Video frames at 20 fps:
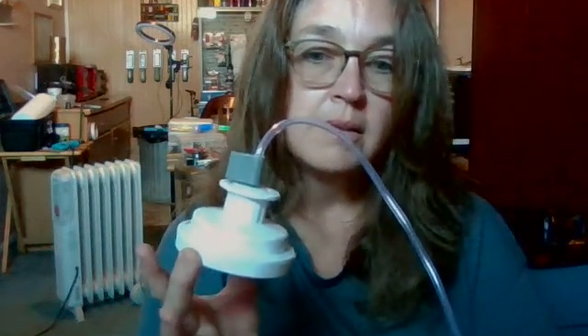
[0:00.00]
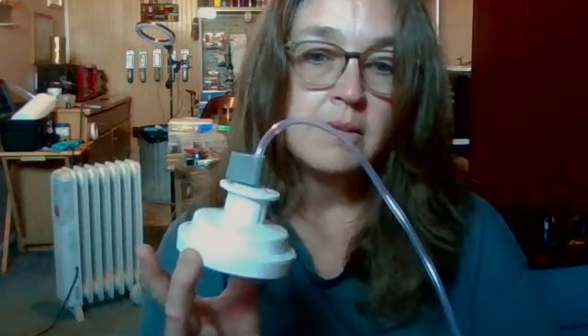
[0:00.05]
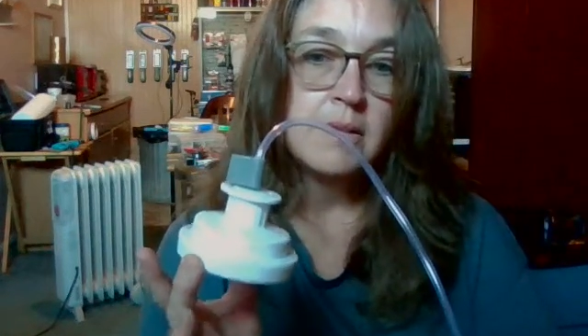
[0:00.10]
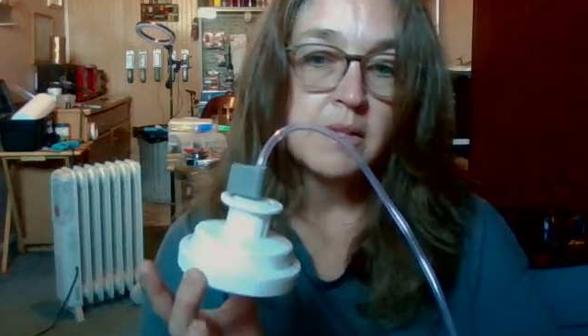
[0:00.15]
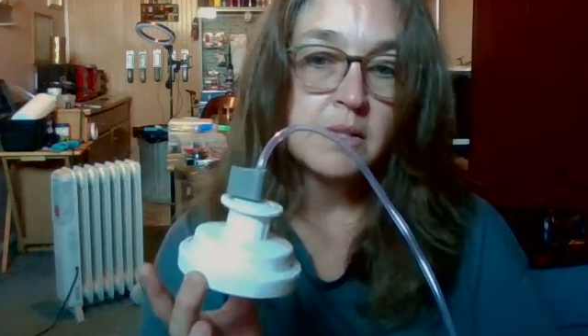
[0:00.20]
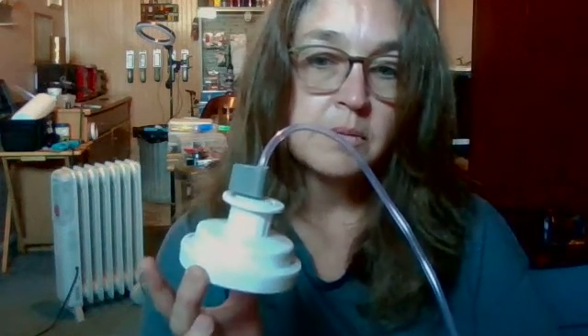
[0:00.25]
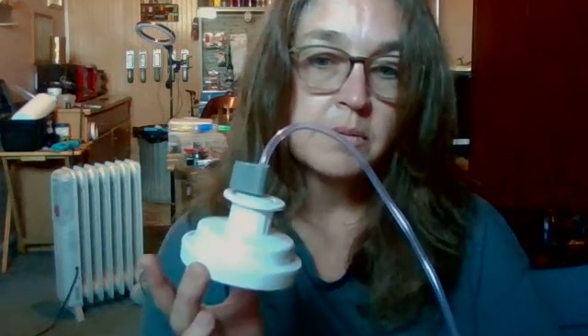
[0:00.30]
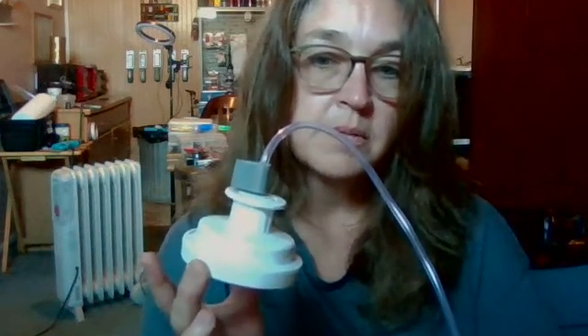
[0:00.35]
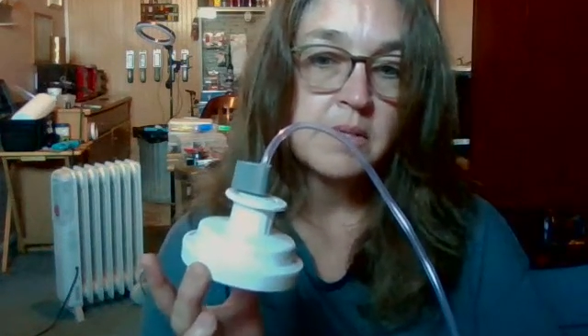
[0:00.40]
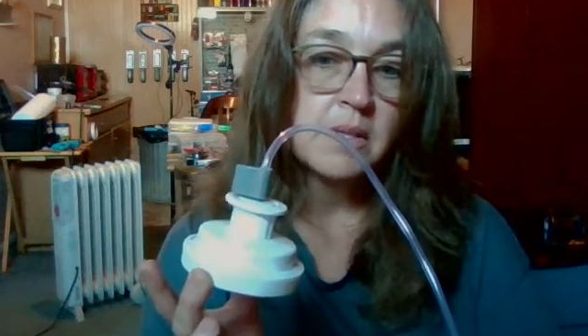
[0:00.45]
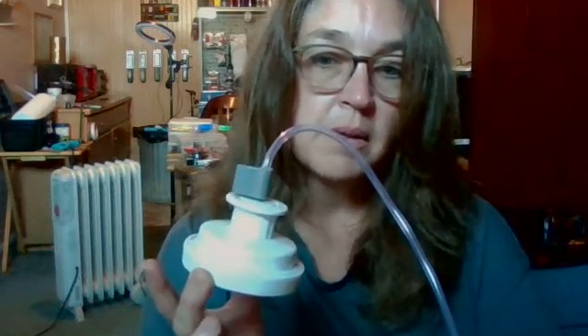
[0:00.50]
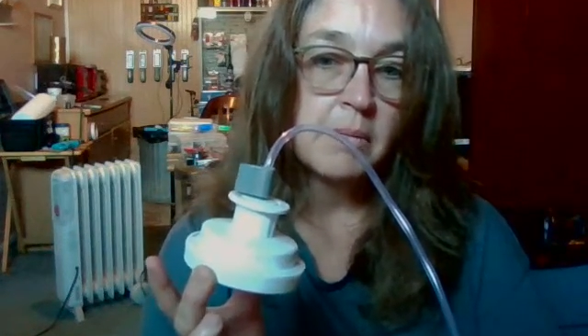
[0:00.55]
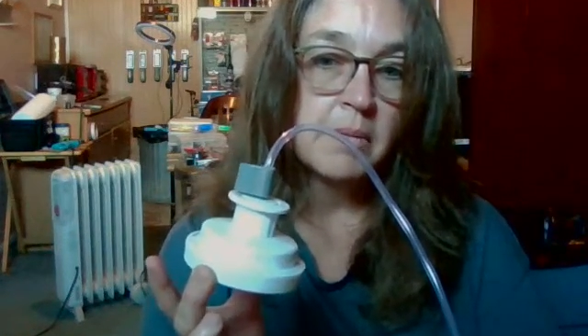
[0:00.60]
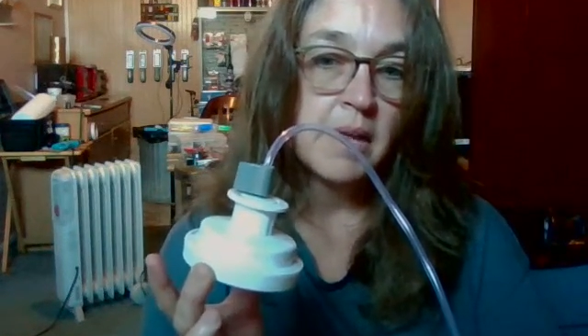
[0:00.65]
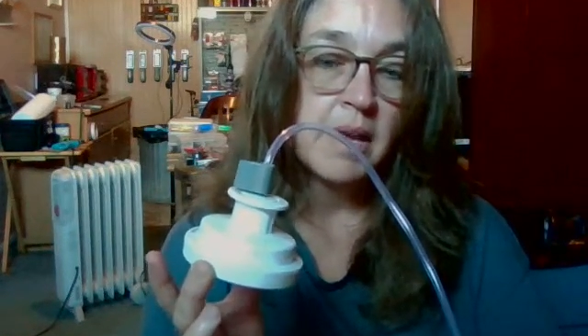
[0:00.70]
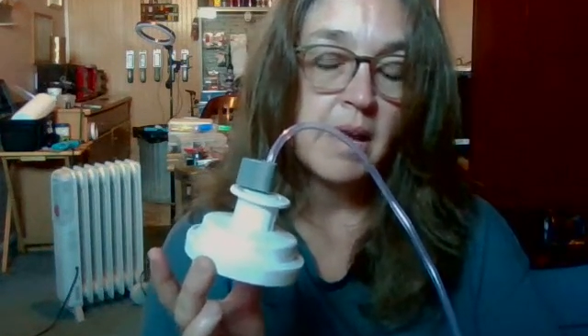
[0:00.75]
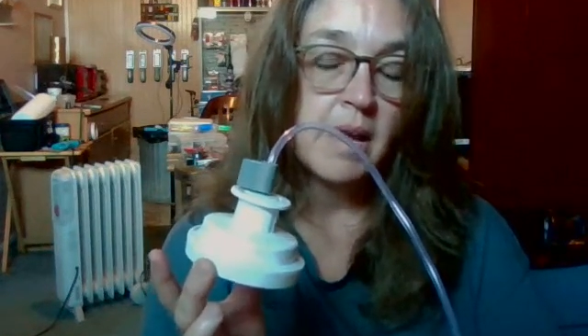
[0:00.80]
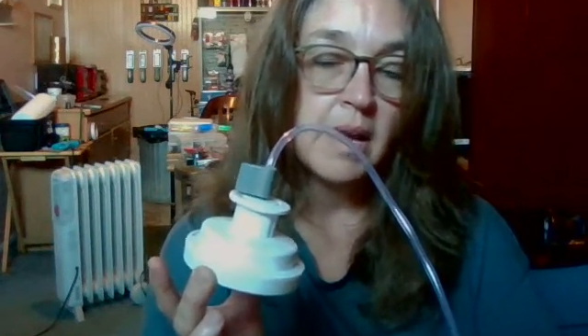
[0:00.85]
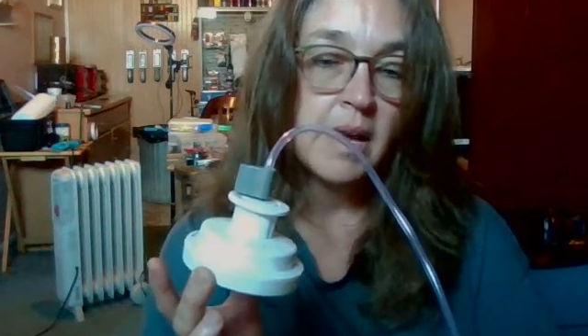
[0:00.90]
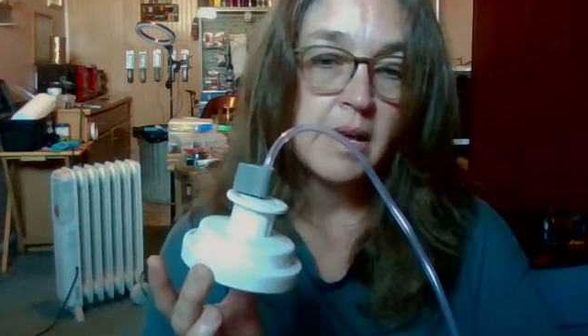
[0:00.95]
This was
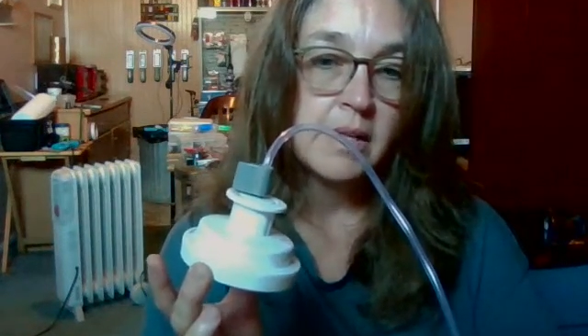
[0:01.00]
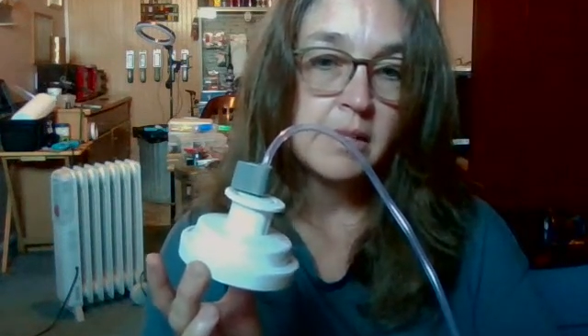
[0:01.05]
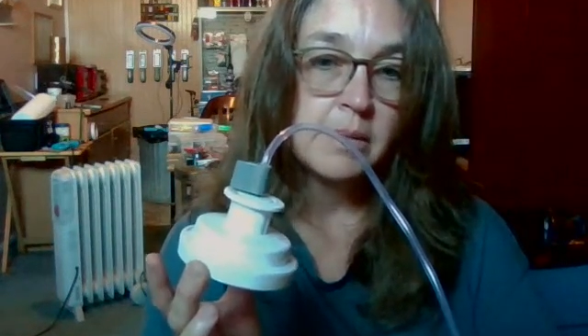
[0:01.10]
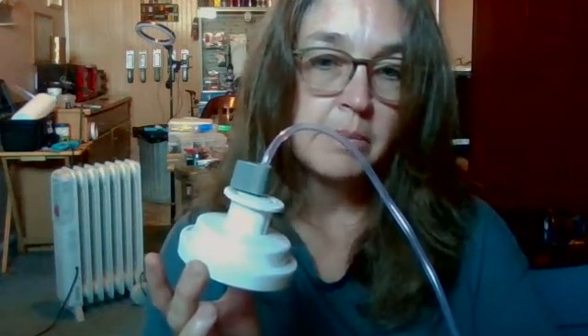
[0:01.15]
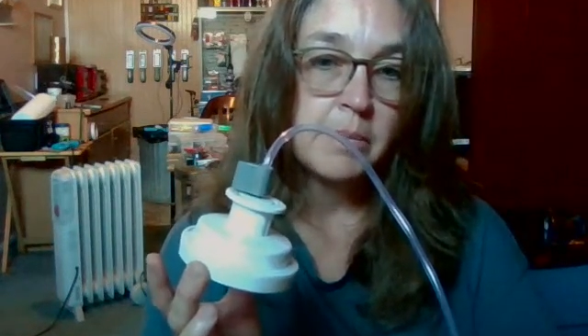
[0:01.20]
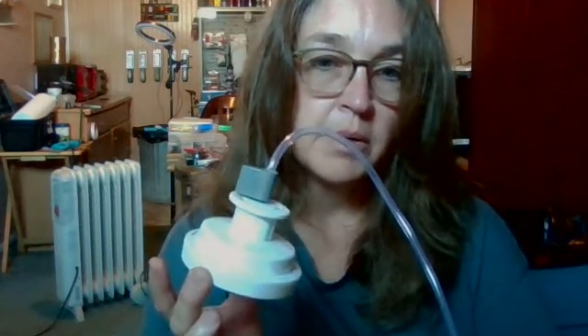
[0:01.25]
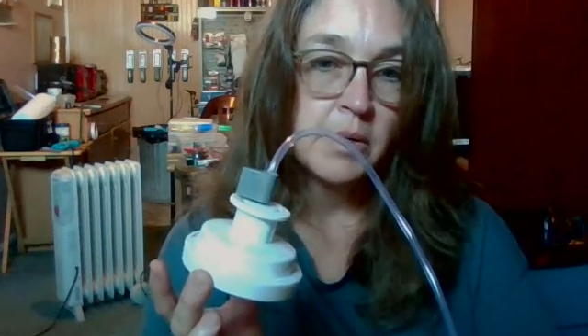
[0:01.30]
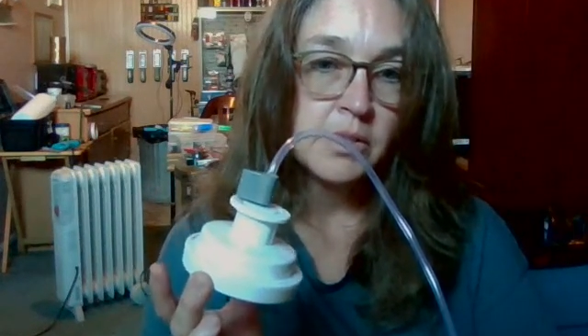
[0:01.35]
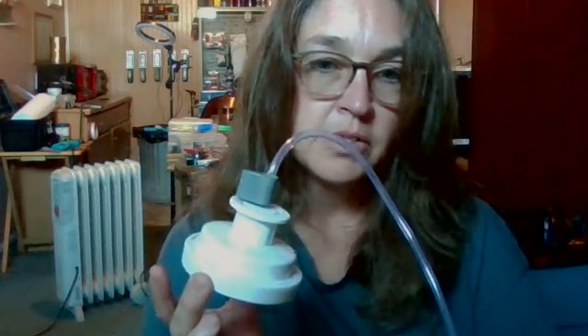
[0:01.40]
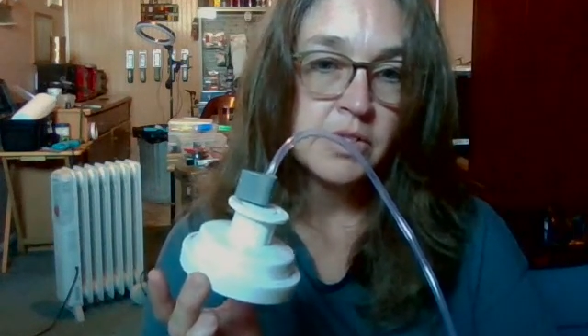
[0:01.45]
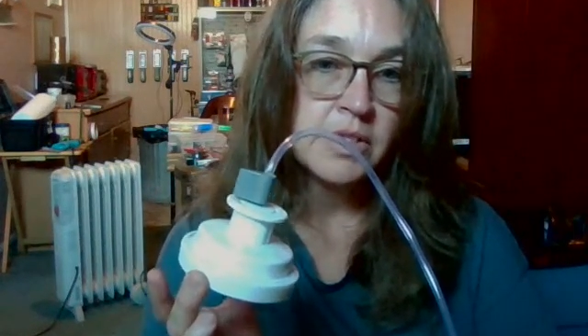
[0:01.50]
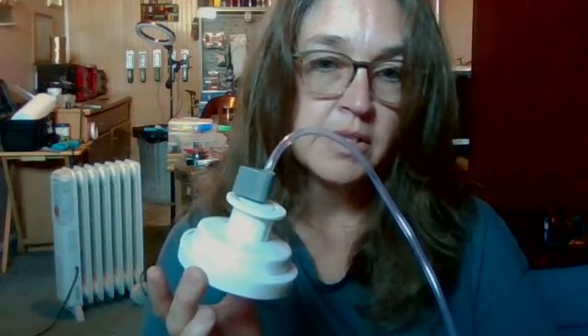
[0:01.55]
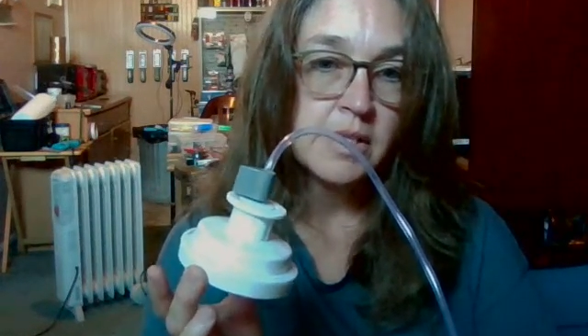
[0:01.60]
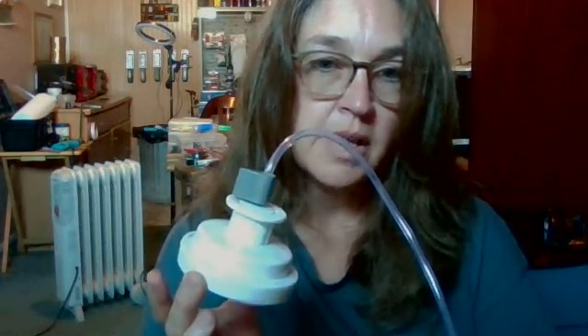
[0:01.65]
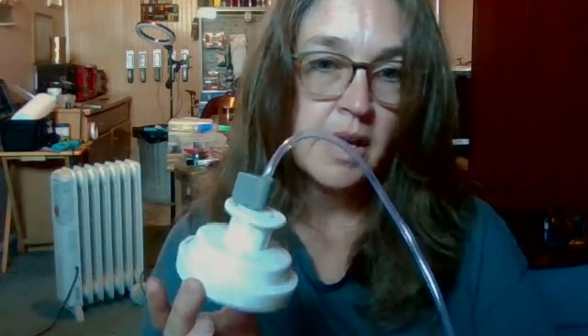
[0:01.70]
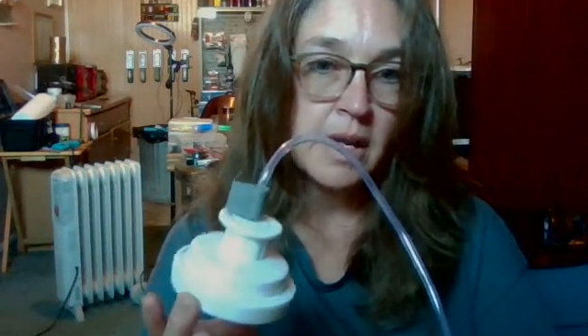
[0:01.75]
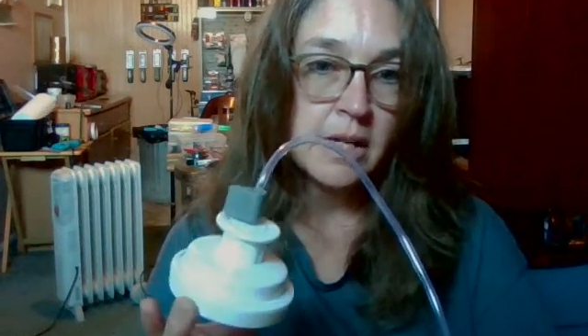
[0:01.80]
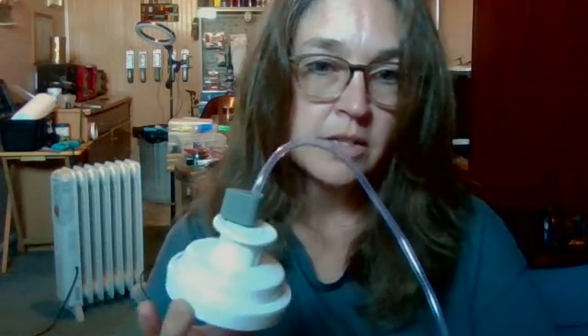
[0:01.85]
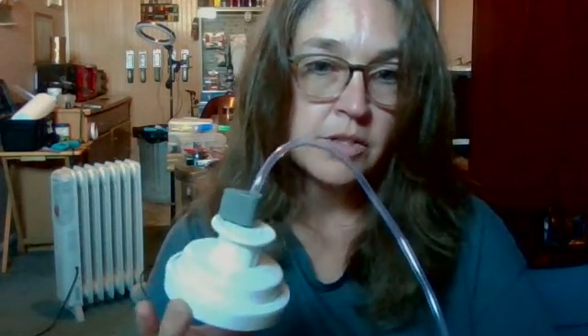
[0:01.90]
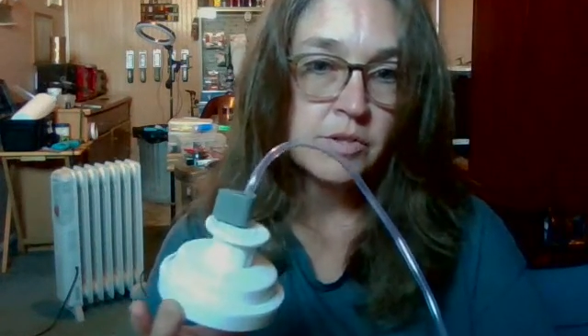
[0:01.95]
something I had to
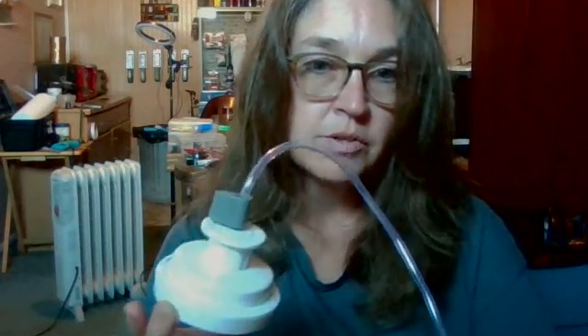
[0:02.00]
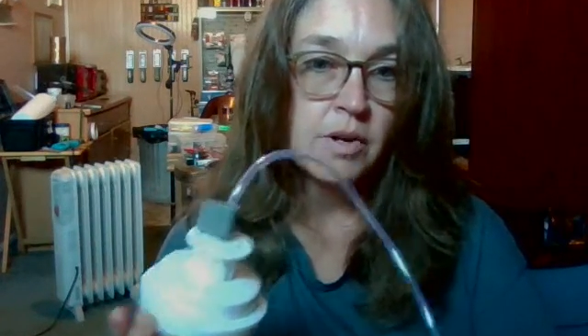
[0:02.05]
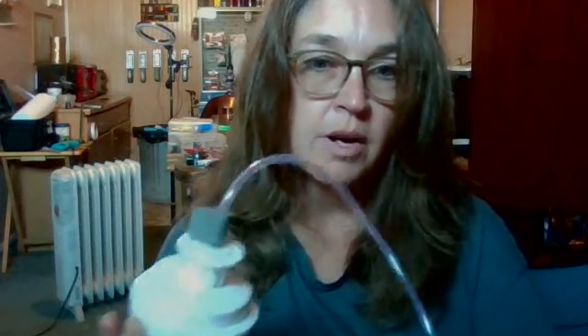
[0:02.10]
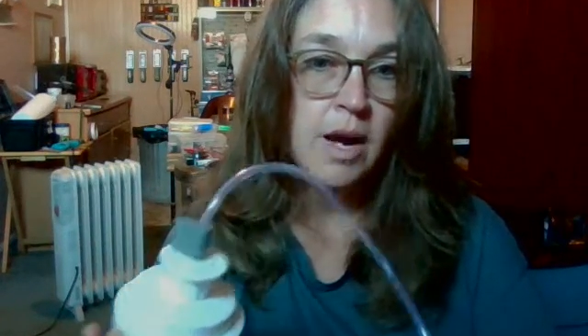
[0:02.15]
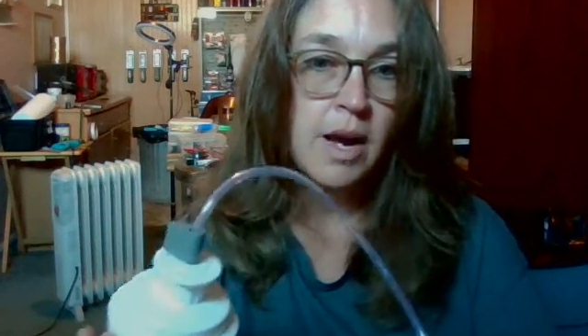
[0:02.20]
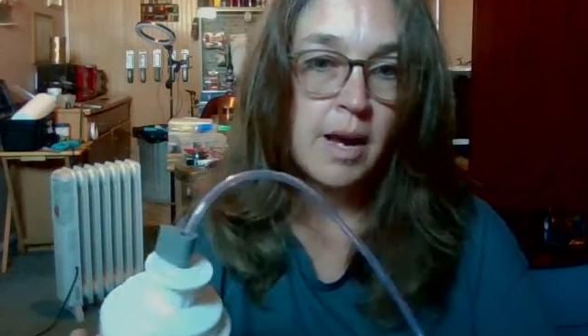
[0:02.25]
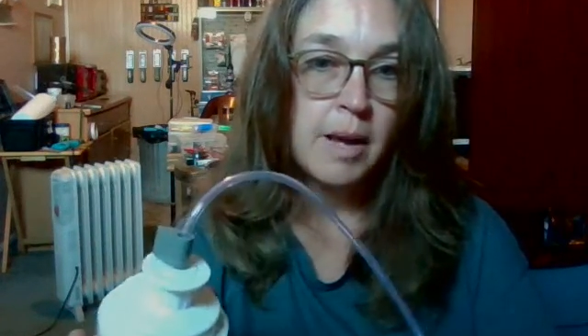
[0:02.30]
purchase extra.